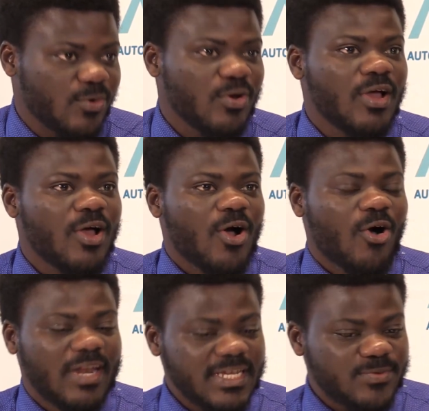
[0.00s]
So
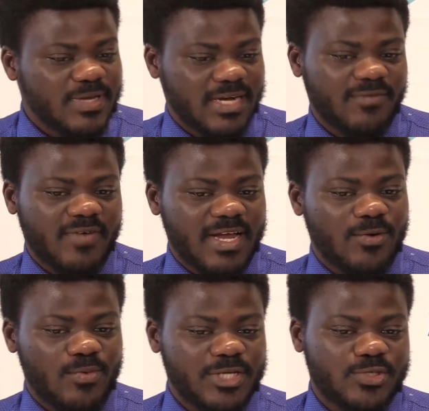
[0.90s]
unless we can find
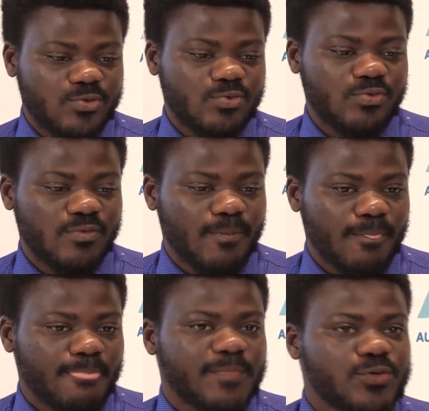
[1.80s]
a way
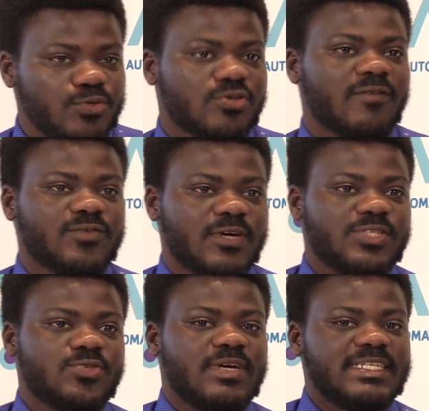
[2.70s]
to use
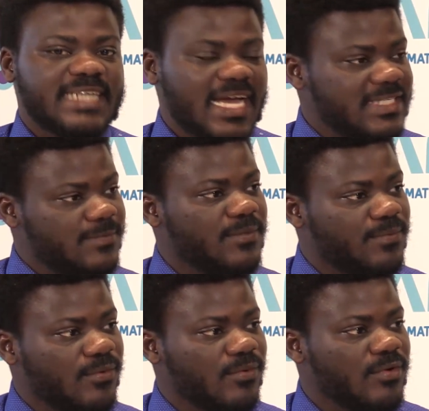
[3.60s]
softwares to entice
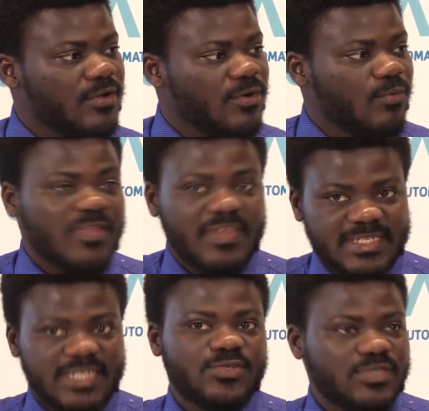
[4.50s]
people, where they
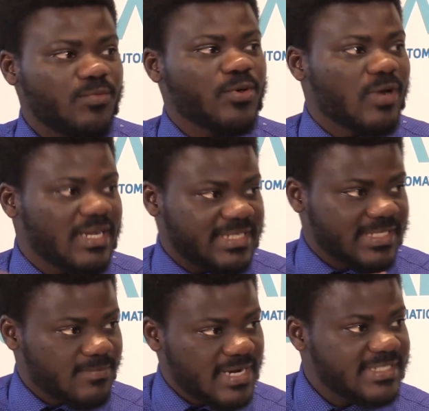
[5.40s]
just use and we collect
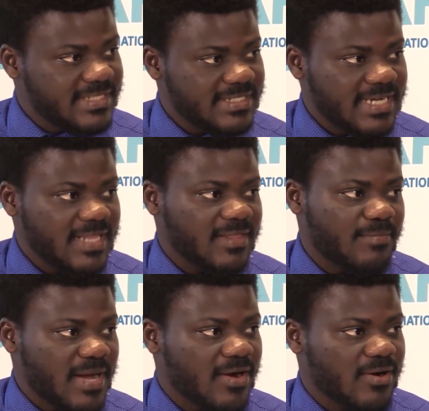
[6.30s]
as much data in the
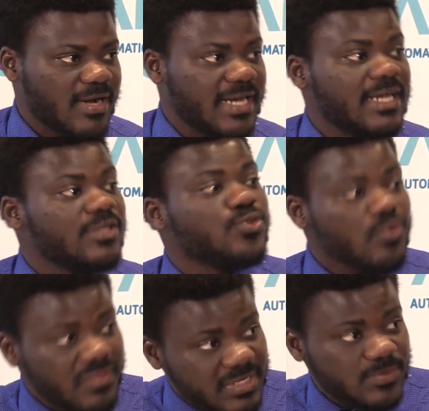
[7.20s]
background and then
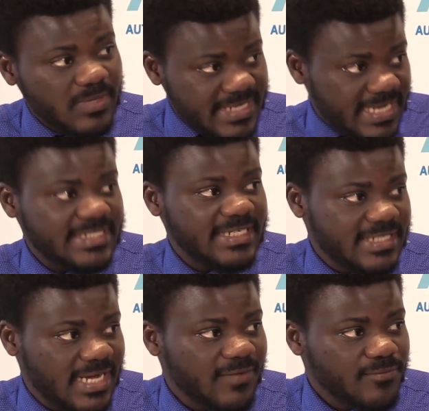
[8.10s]
do things with that
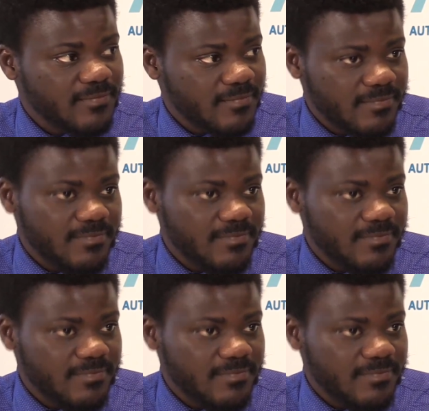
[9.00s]
data. Yeah.